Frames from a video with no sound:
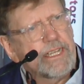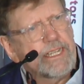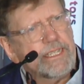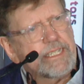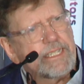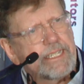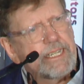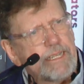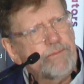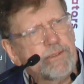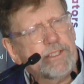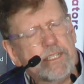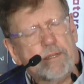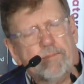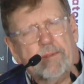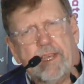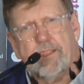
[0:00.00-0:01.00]
it seems
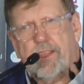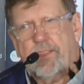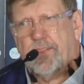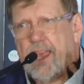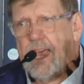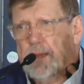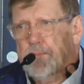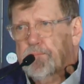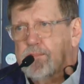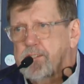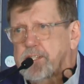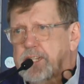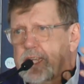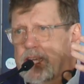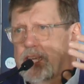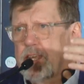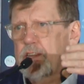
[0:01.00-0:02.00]
to me that
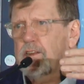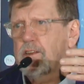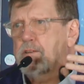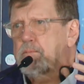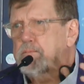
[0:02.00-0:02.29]
particular